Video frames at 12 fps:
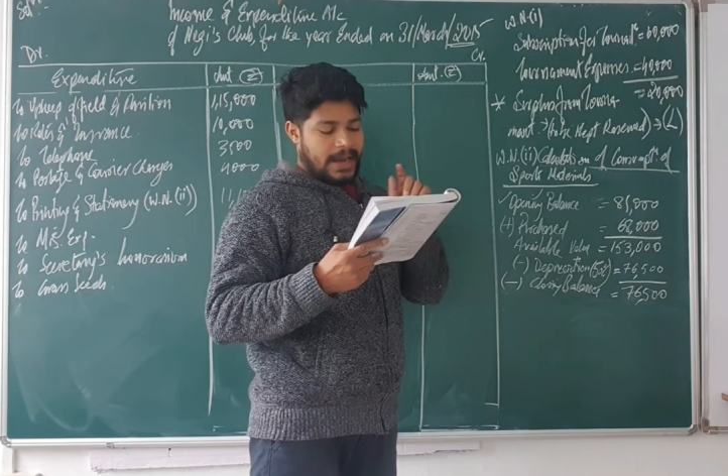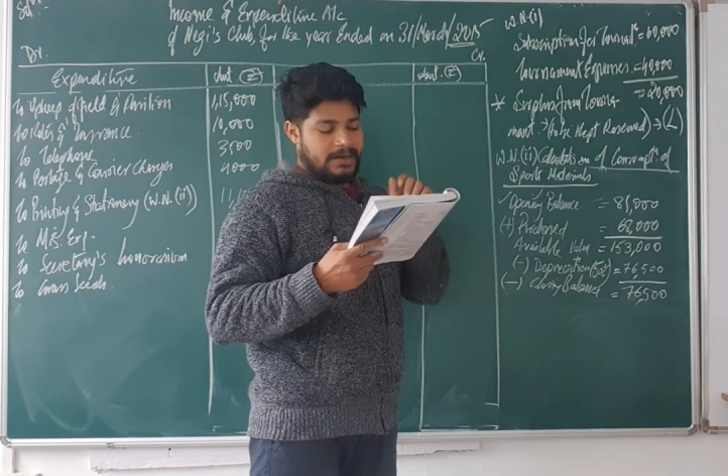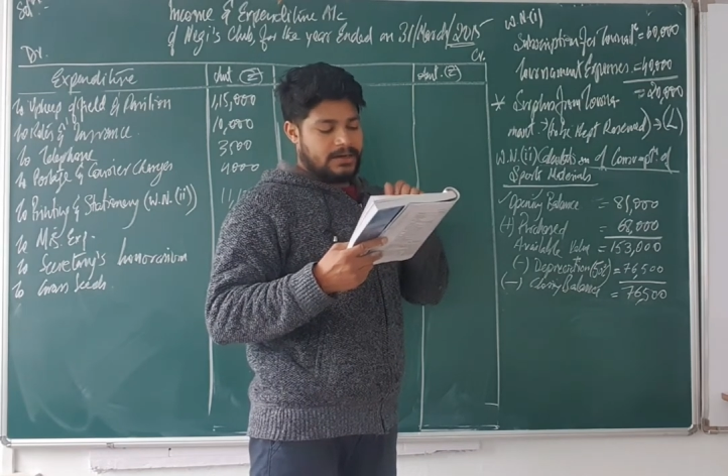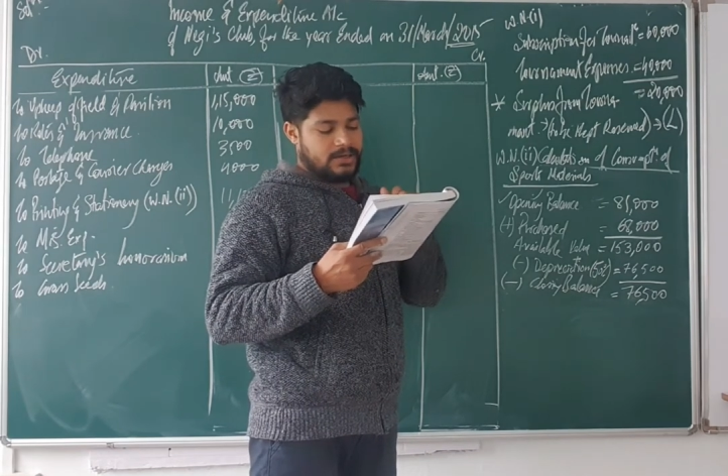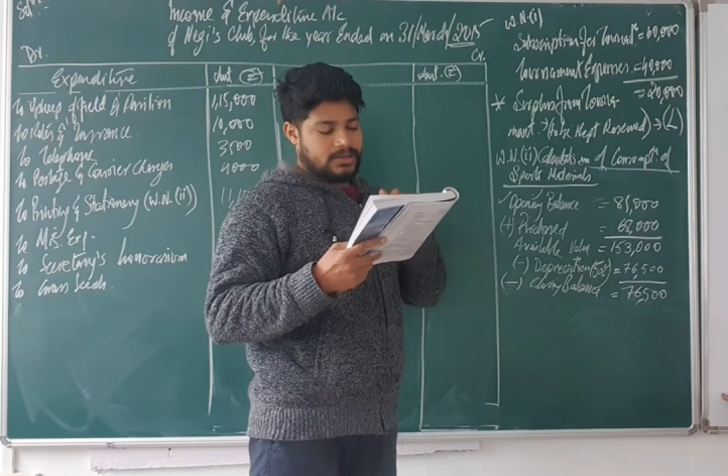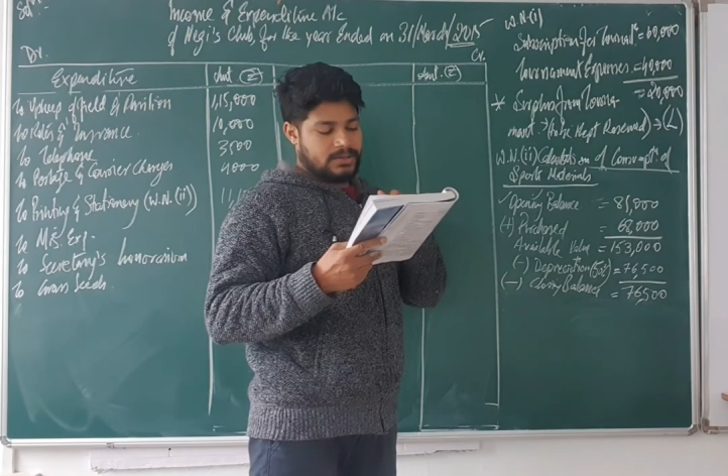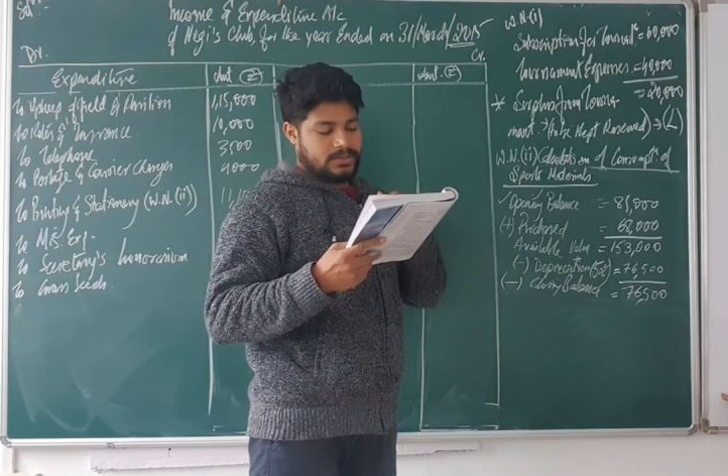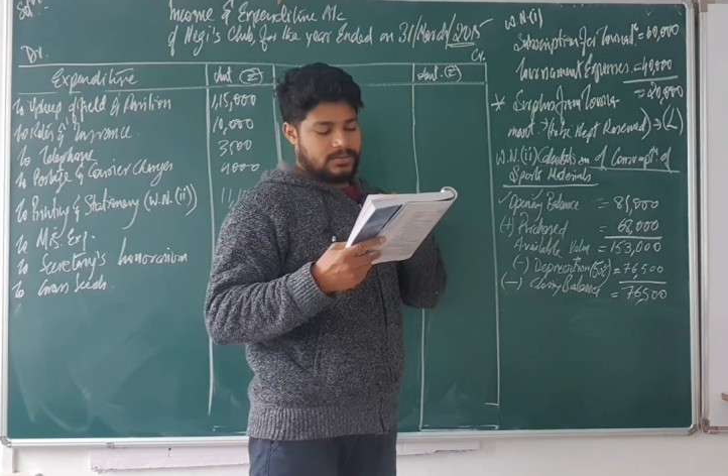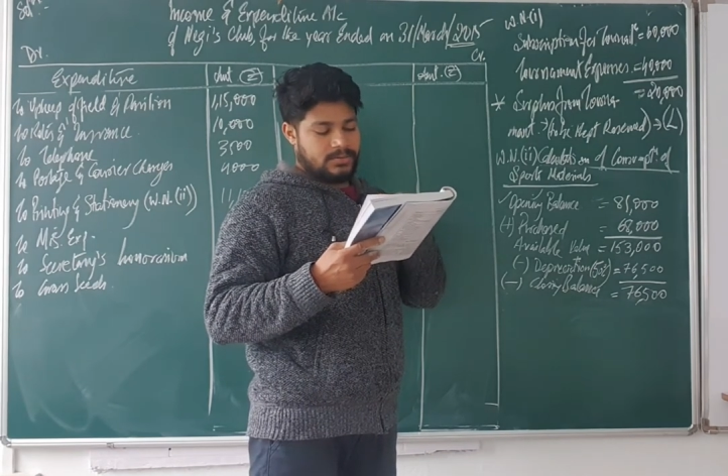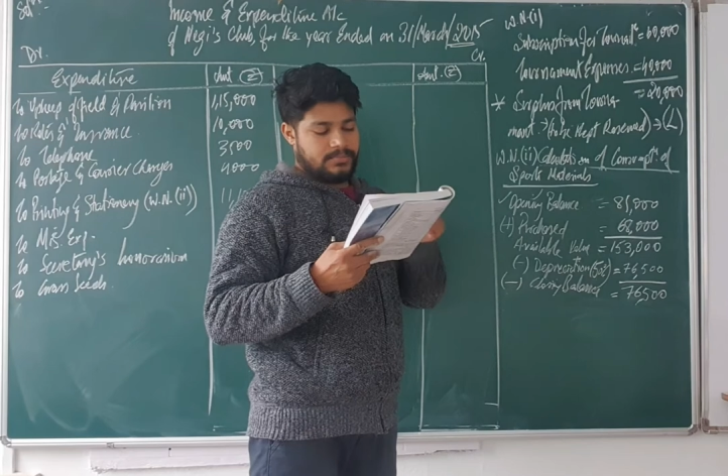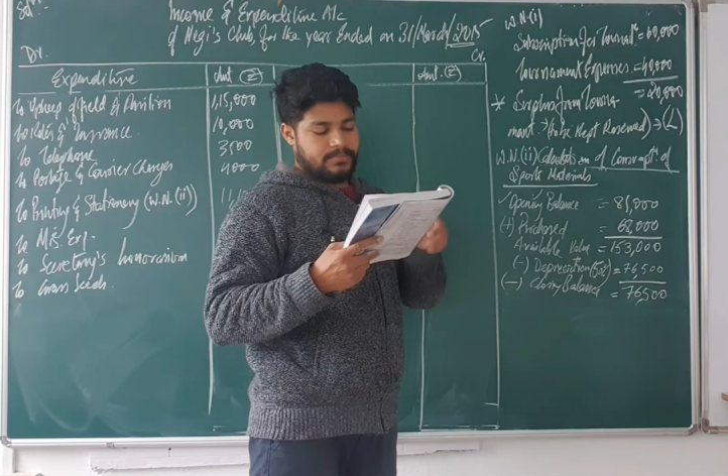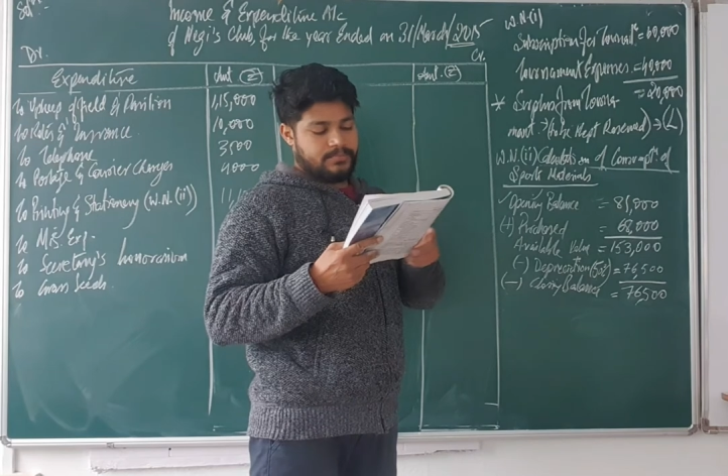added
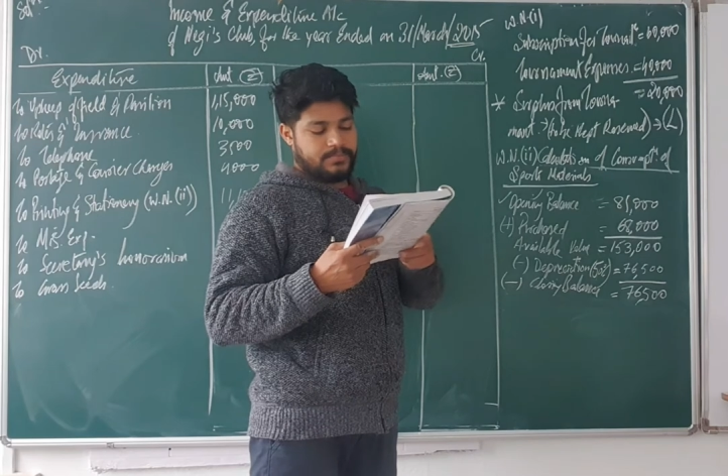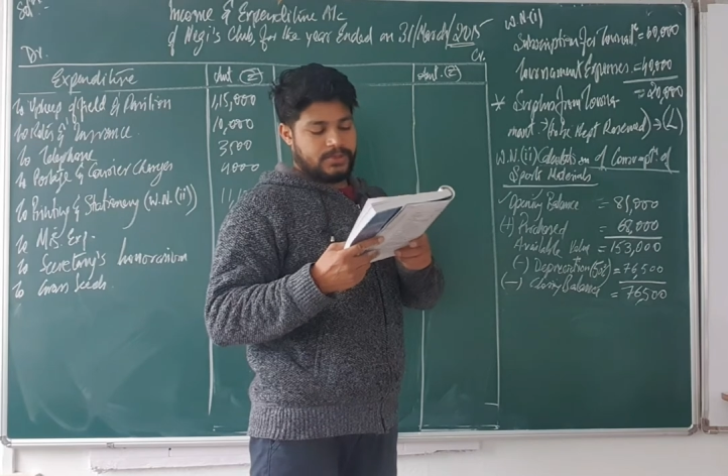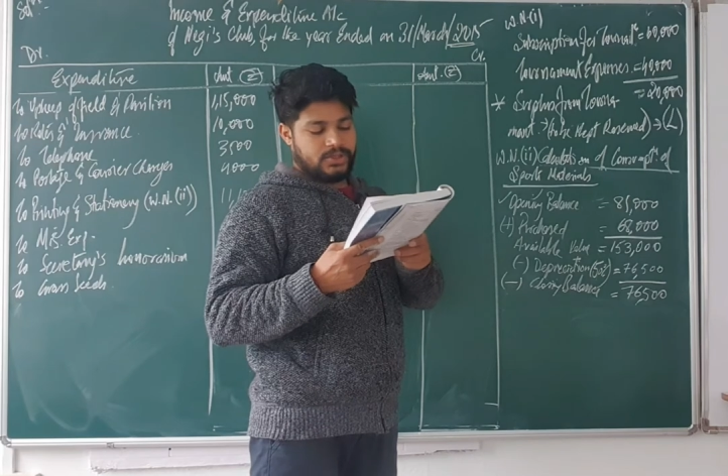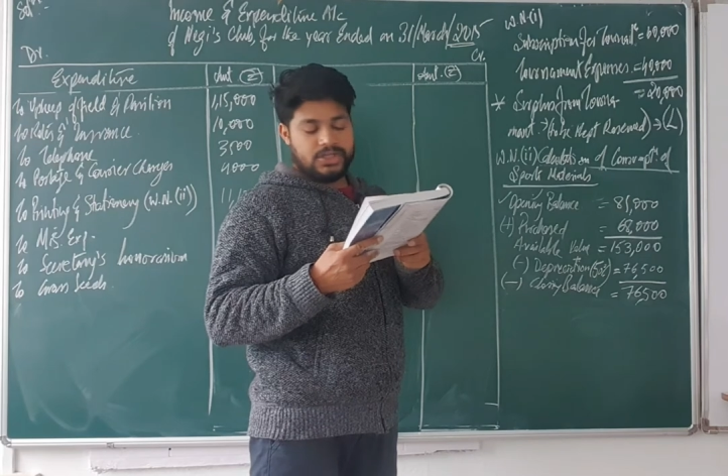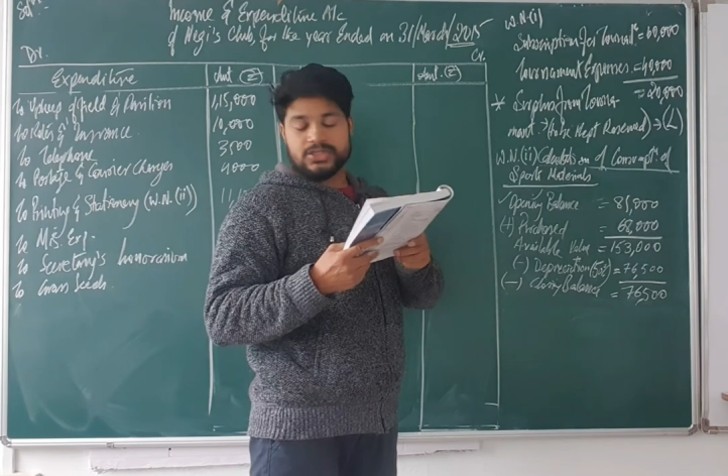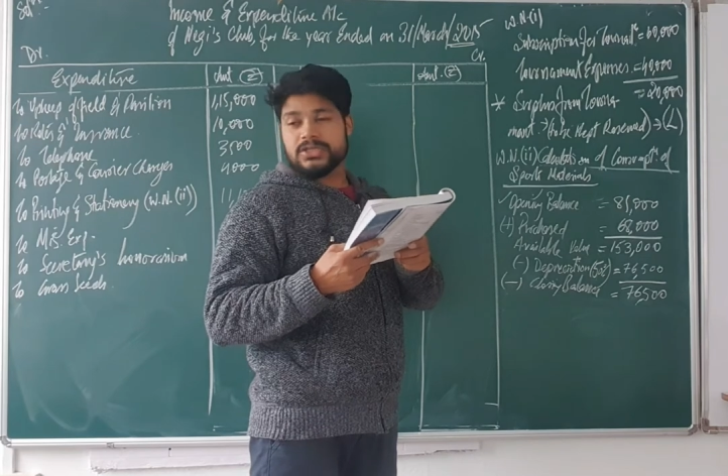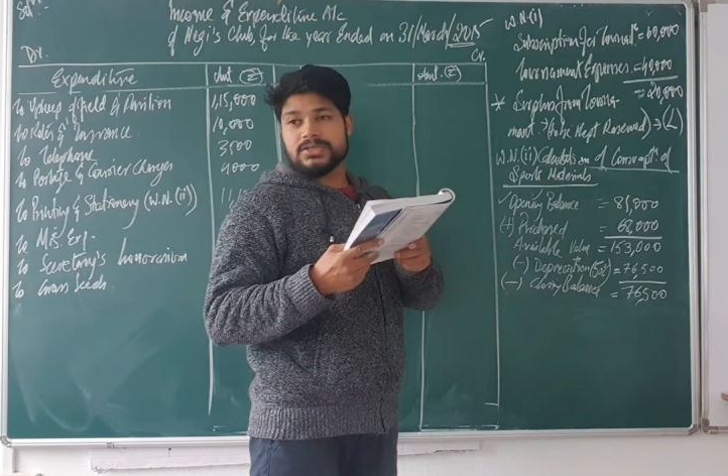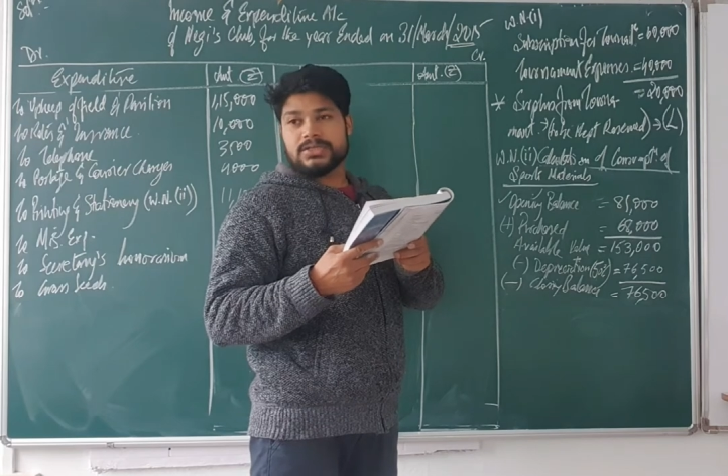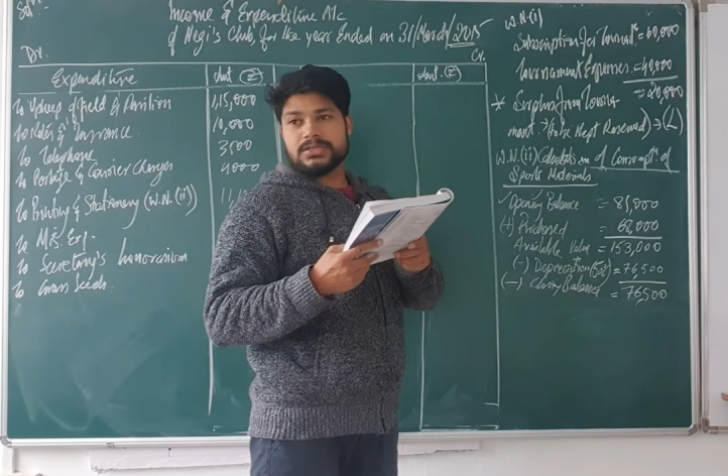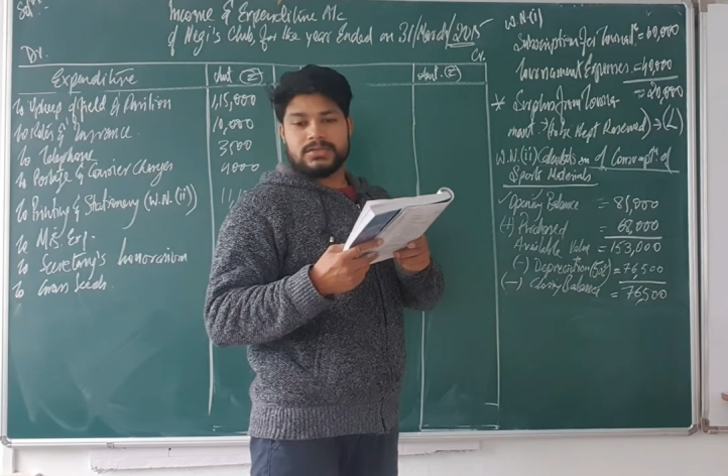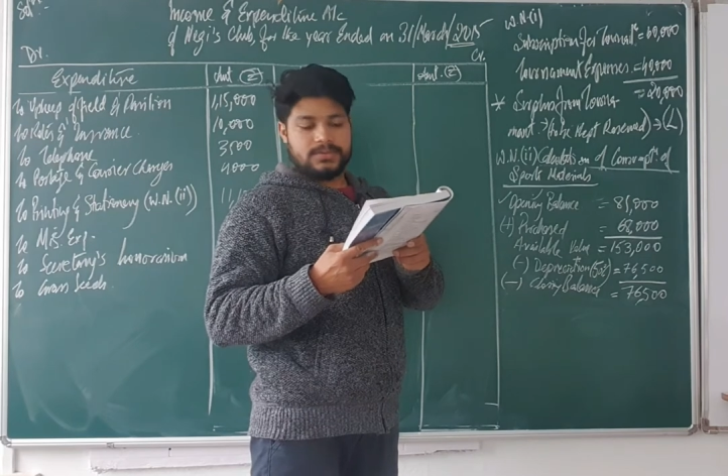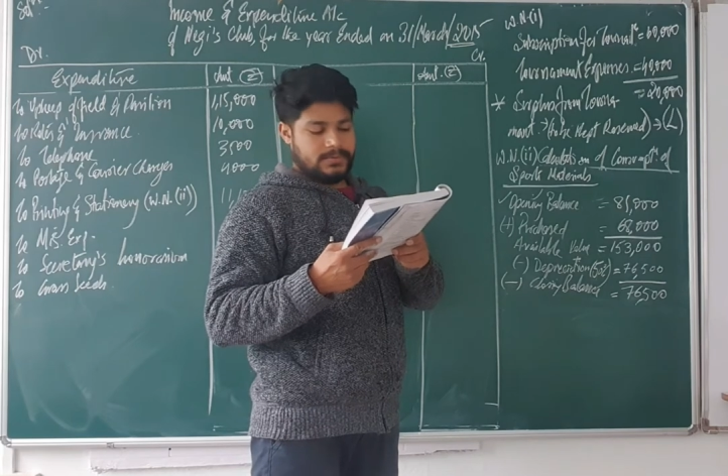
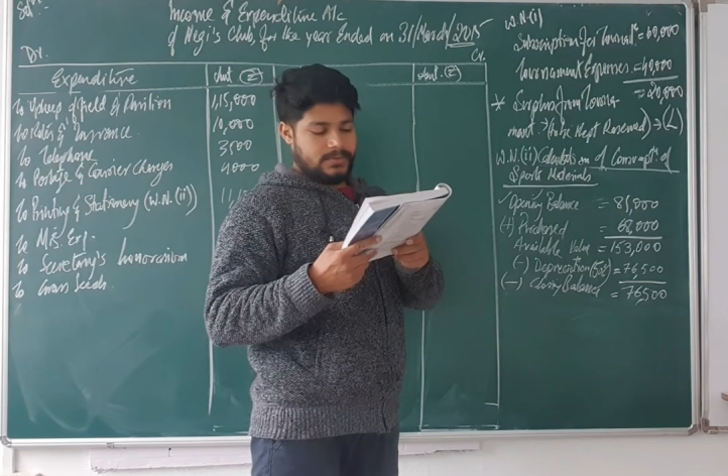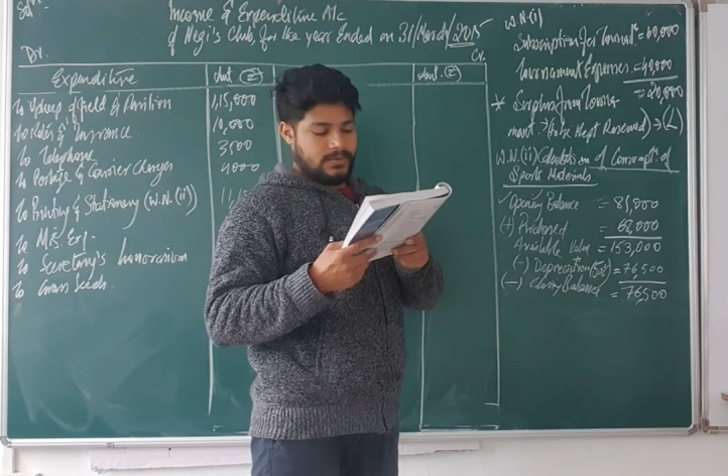purchases.